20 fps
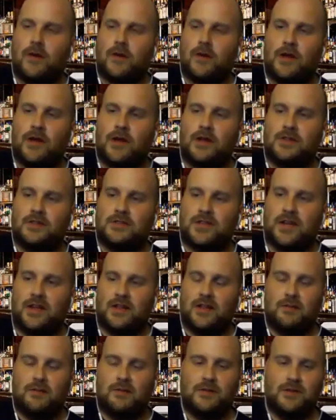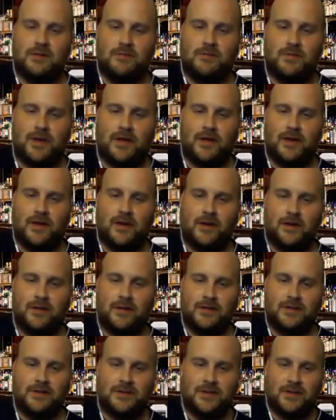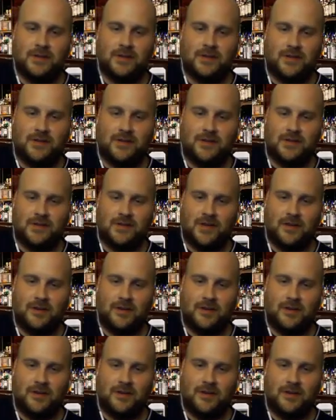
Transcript: Right. It's kind of like when you bang an ugly chick and then you gotta